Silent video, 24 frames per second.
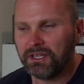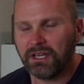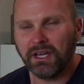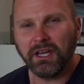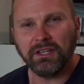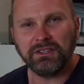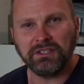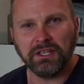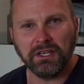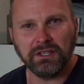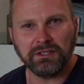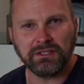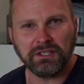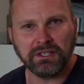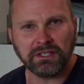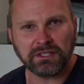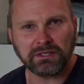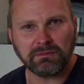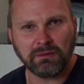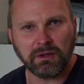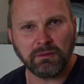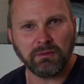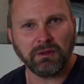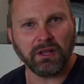a
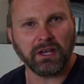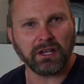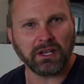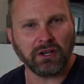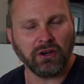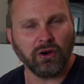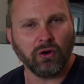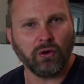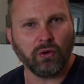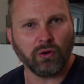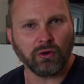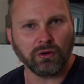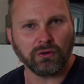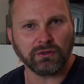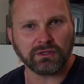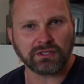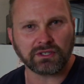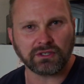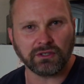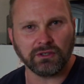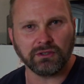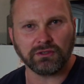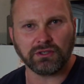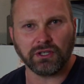dentist, maybe like an oral
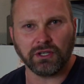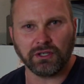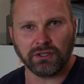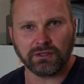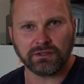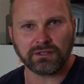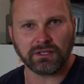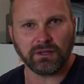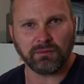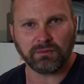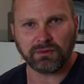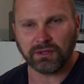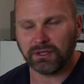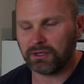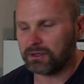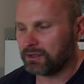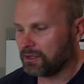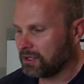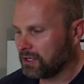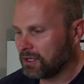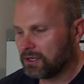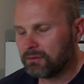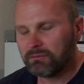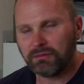surgeon or something.
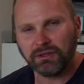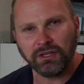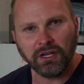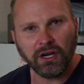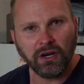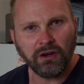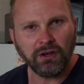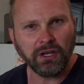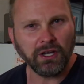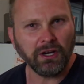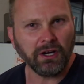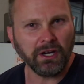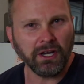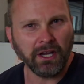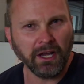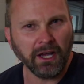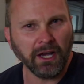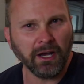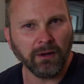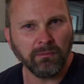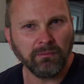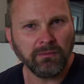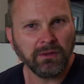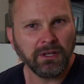But no, here I
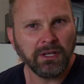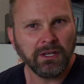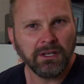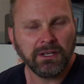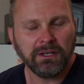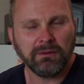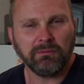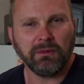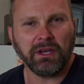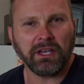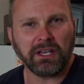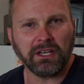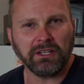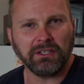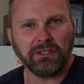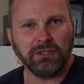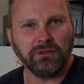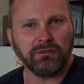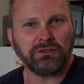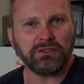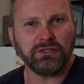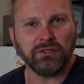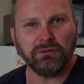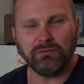am making
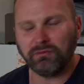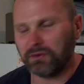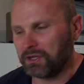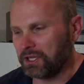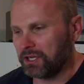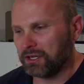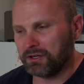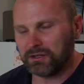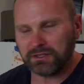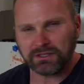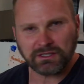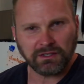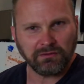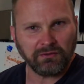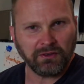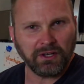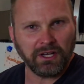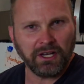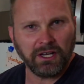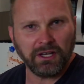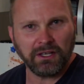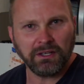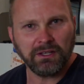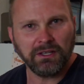YouTube videos of
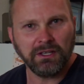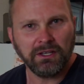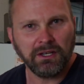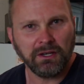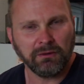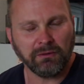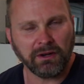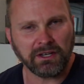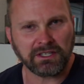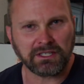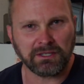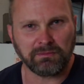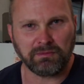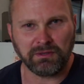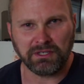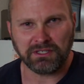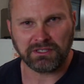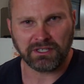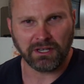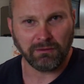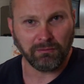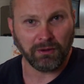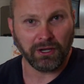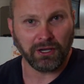
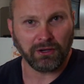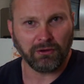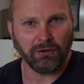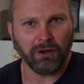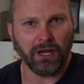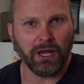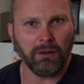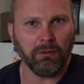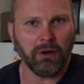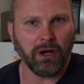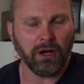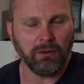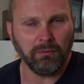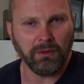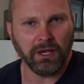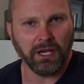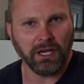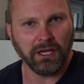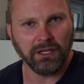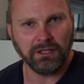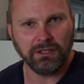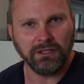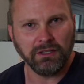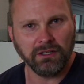recipes that my grandma
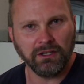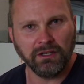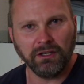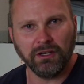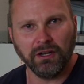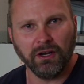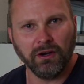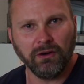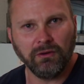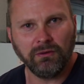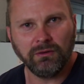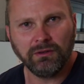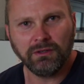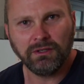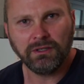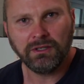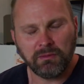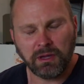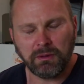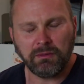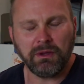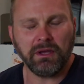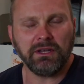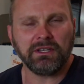made,
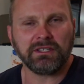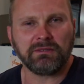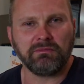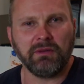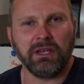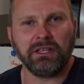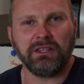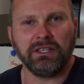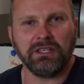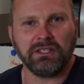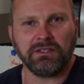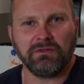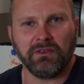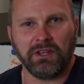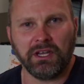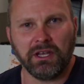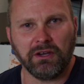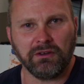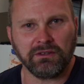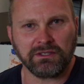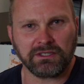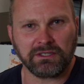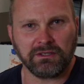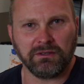Maybe I just make these
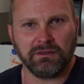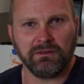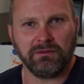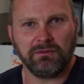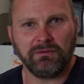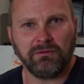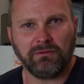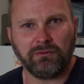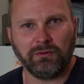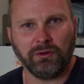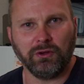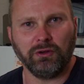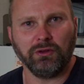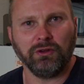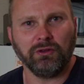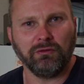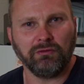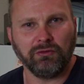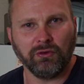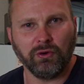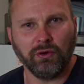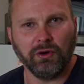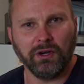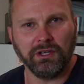videos to fill the
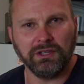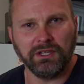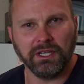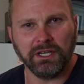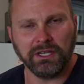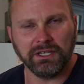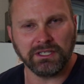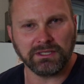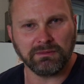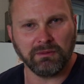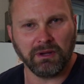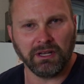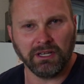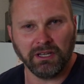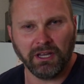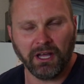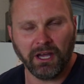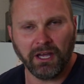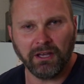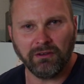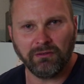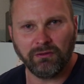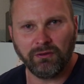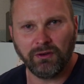void that is my
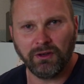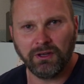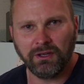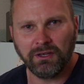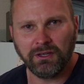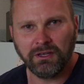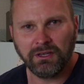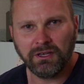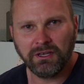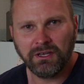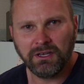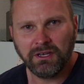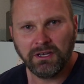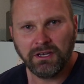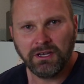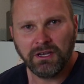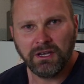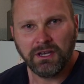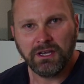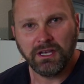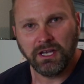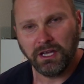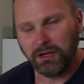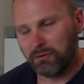
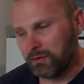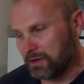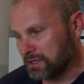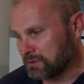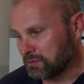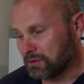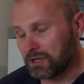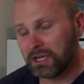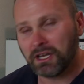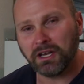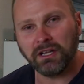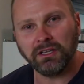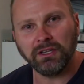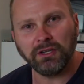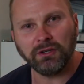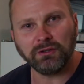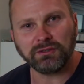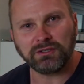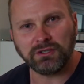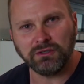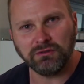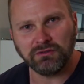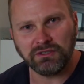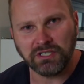life. Anyways, we're getting a
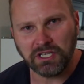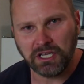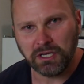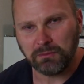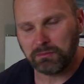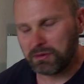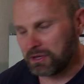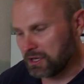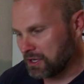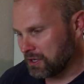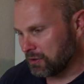little too deep.